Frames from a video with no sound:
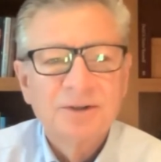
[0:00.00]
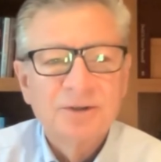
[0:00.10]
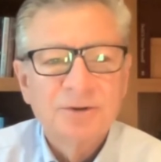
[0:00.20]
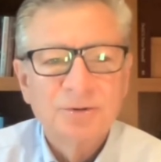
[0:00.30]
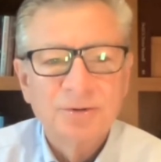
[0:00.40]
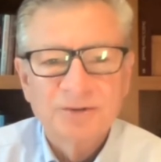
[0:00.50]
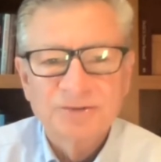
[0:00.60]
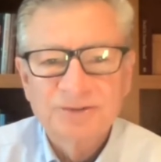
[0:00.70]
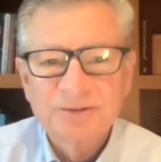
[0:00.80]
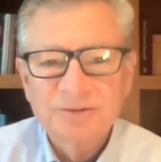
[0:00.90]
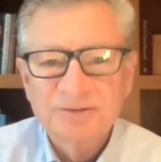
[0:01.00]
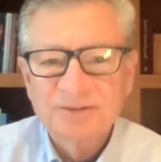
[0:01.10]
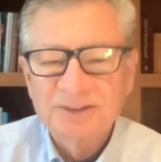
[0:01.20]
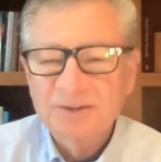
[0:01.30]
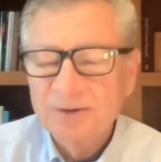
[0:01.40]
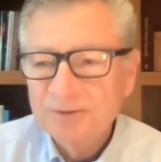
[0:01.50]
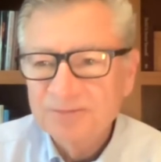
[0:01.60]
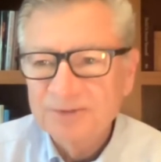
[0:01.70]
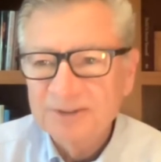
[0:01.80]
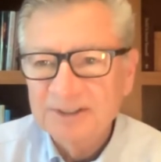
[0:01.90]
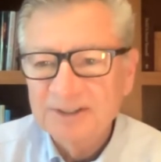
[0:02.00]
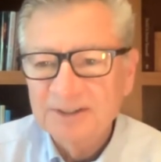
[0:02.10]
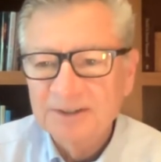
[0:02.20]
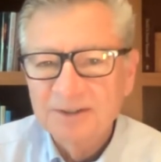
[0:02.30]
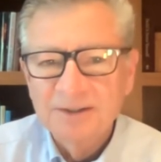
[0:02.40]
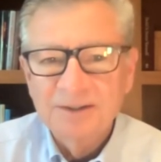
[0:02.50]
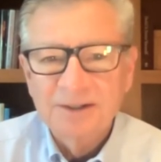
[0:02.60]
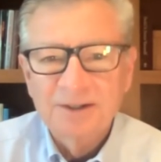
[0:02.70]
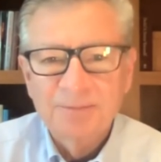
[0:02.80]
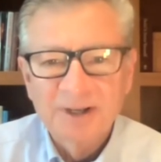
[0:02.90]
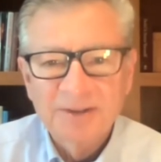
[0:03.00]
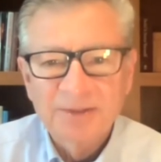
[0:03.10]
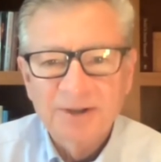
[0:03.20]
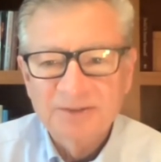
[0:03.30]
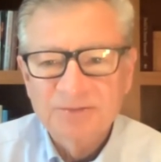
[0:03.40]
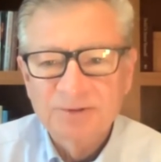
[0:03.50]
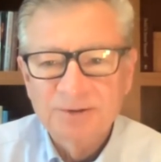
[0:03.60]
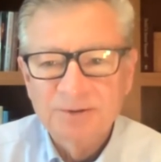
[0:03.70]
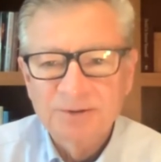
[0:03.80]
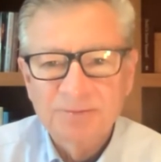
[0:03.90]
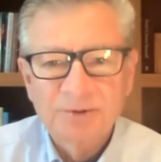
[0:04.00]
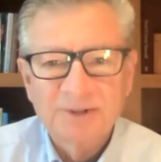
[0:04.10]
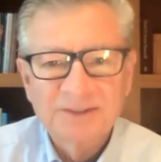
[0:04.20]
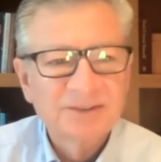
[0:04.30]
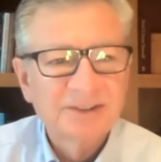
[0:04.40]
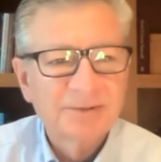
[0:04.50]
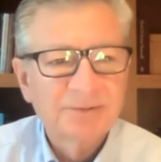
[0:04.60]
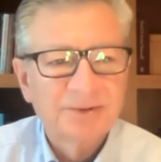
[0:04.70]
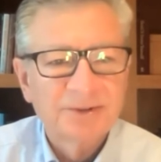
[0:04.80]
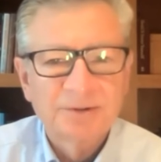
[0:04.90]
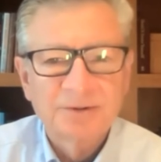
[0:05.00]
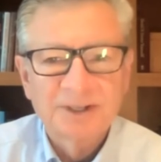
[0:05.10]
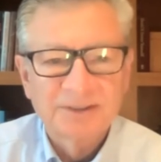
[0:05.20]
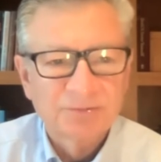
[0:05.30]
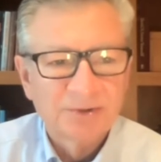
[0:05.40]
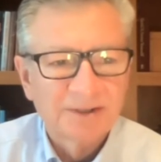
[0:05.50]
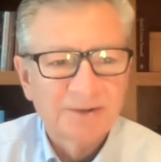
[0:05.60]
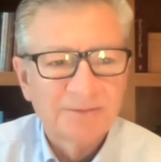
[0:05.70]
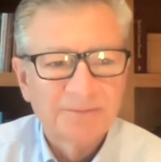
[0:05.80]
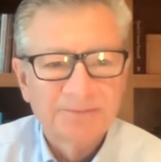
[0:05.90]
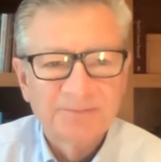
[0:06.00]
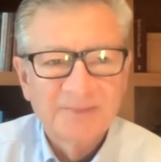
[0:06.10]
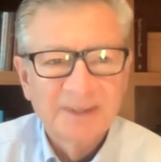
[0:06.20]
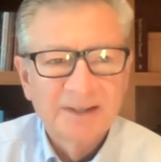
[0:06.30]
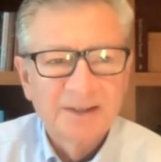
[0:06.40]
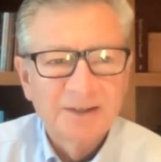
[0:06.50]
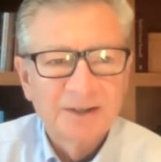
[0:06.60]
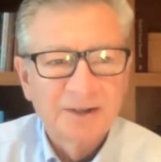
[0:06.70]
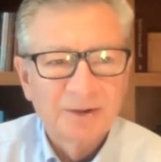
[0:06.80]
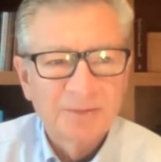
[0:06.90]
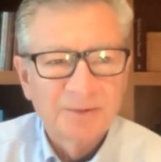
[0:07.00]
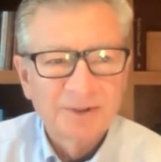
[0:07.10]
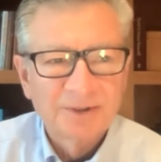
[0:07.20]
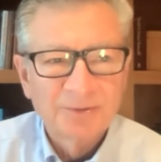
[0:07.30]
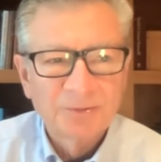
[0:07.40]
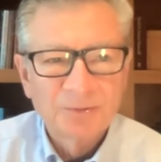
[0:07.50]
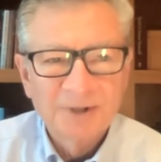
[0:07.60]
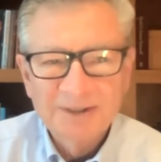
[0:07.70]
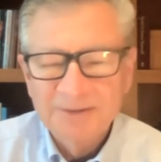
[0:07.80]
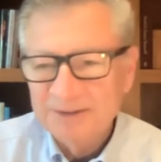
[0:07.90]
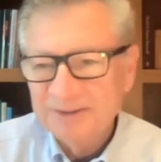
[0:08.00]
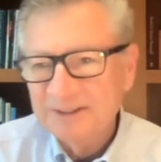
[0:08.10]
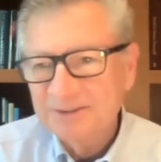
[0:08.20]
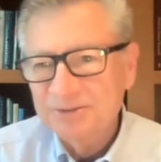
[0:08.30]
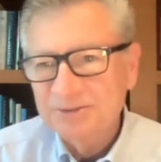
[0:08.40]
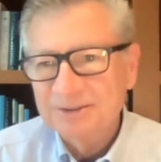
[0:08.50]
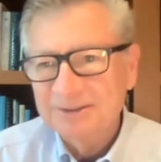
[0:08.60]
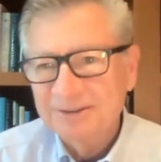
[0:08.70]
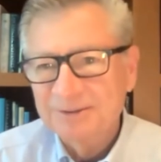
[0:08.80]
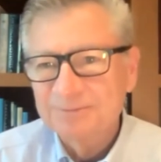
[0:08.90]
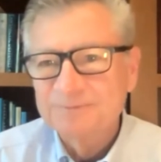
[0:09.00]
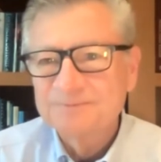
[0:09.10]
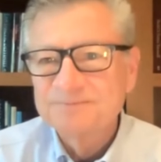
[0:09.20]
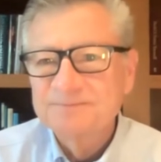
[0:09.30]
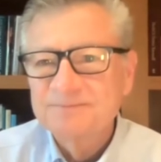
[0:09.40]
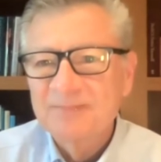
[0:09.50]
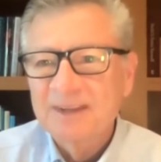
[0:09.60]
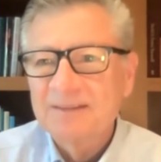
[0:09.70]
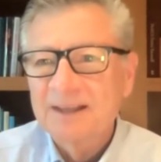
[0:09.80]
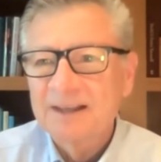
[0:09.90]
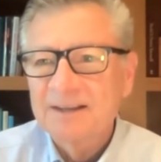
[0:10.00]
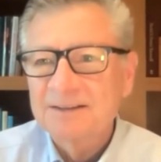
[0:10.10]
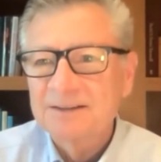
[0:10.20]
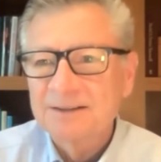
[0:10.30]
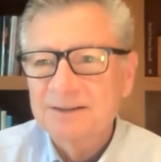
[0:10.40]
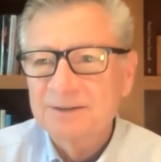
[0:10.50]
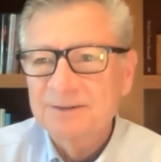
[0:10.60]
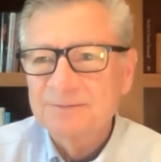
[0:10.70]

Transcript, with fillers: who are students, and hopefully uh, my thoughts will, will resonate with you as well. Uh, one of the things um, that uh,